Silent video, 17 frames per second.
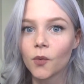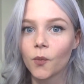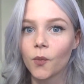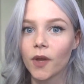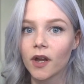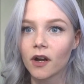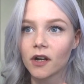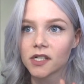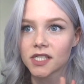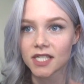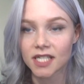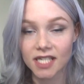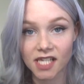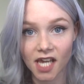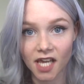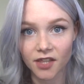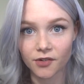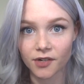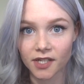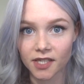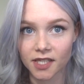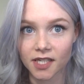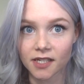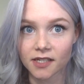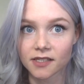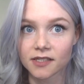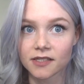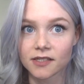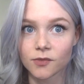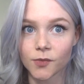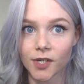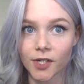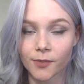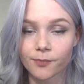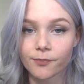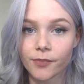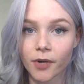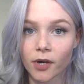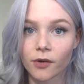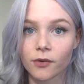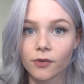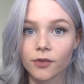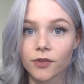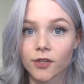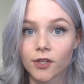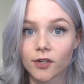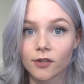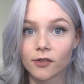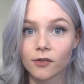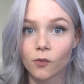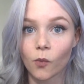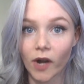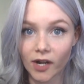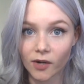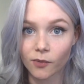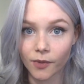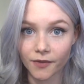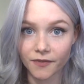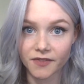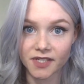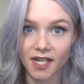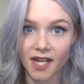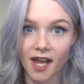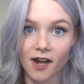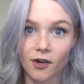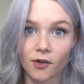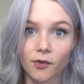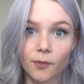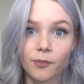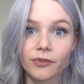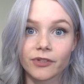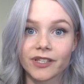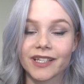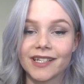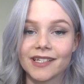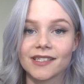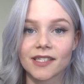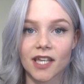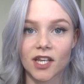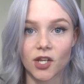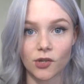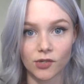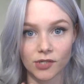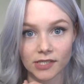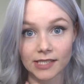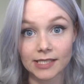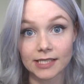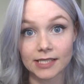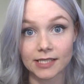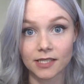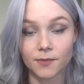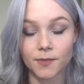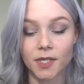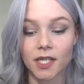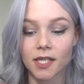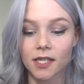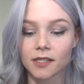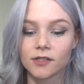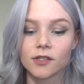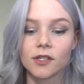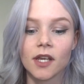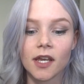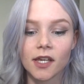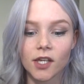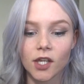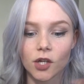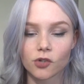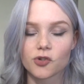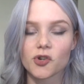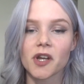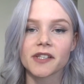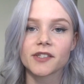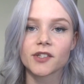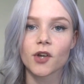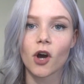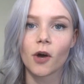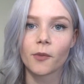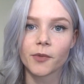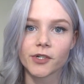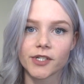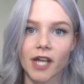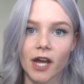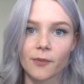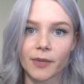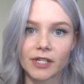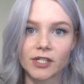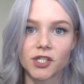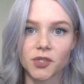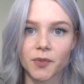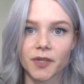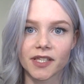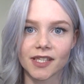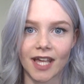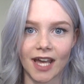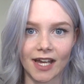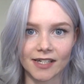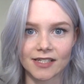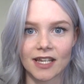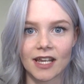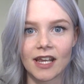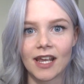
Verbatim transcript: We are together in this. We are both werewolves now. Please, can you just listen to me? And, you know, tries to calm her down by doing that.